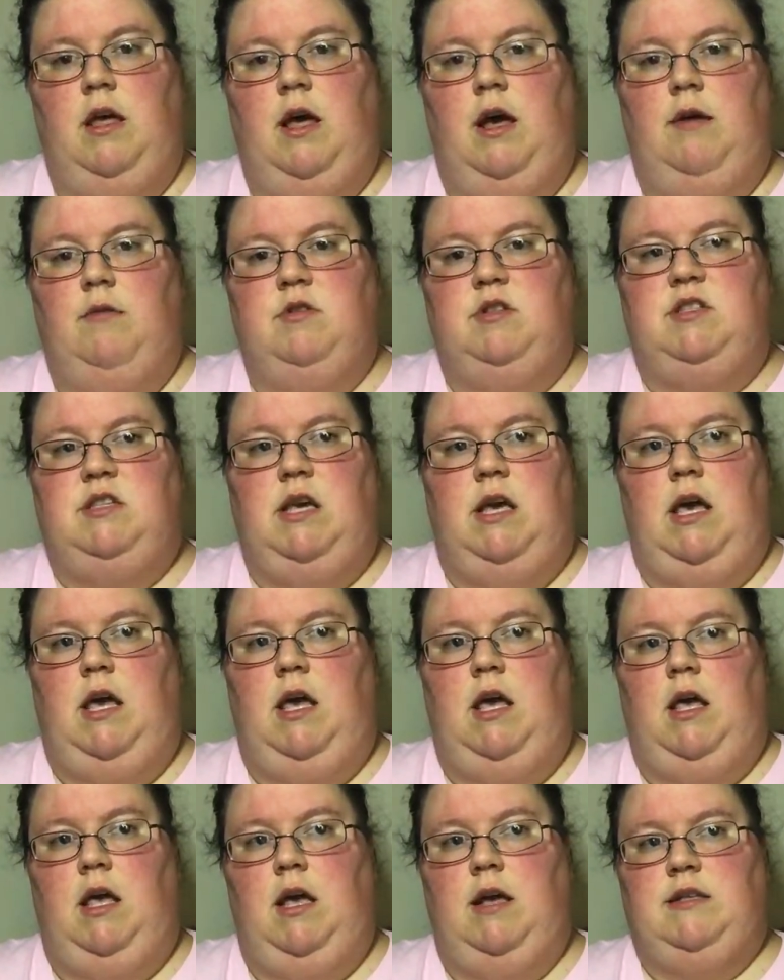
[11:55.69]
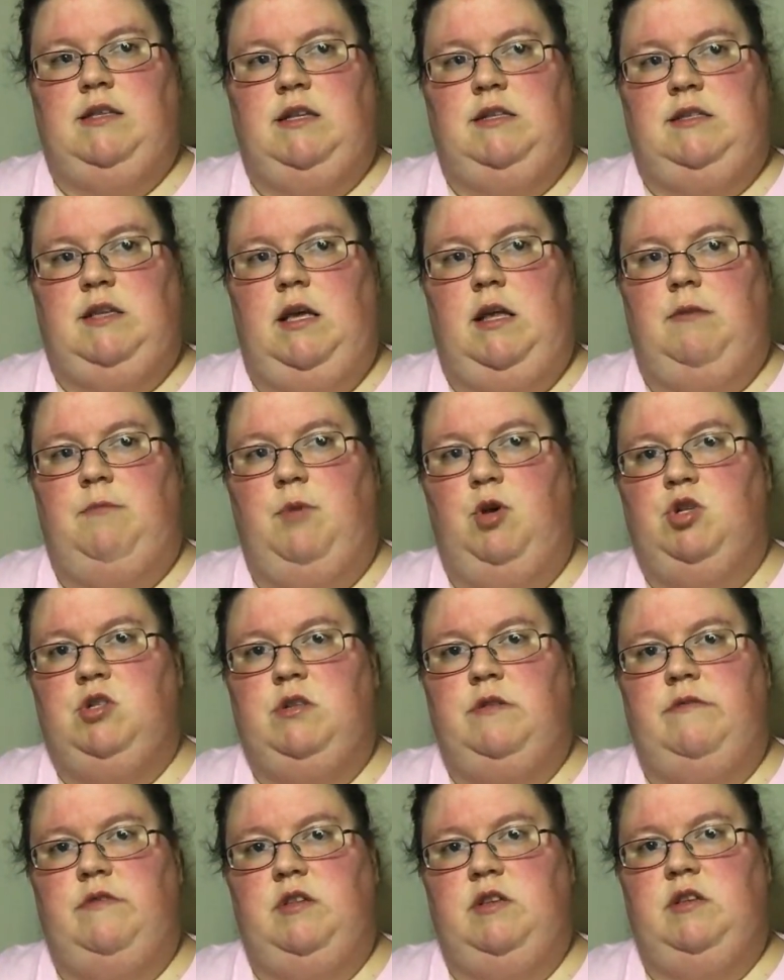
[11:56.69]
I would say, as I said,
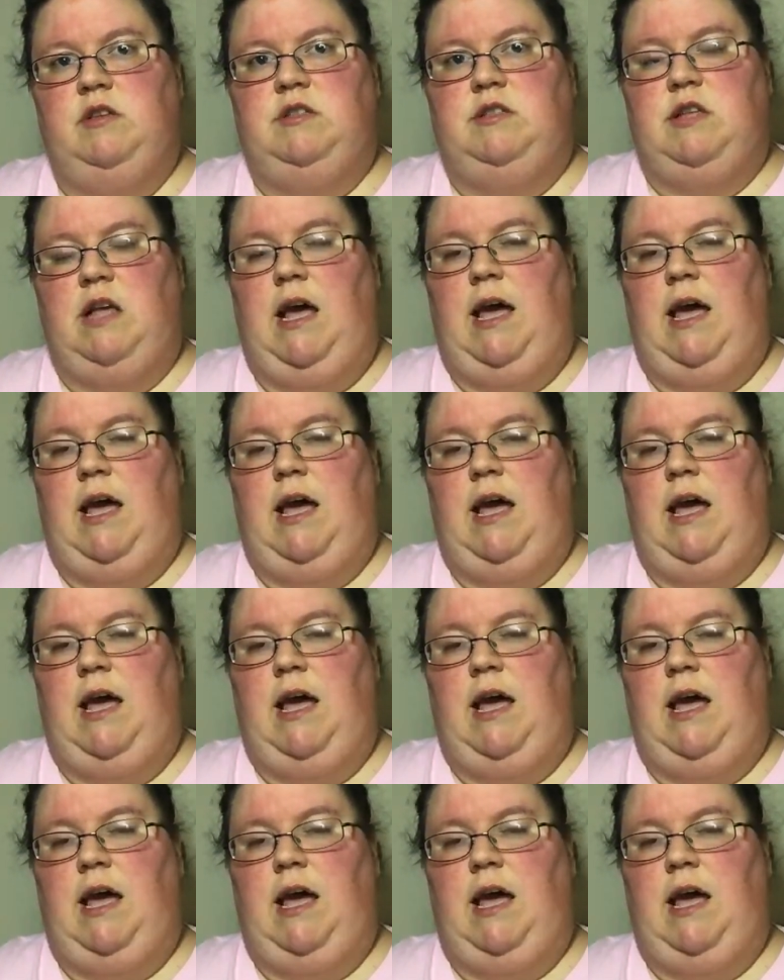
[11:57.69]
most of this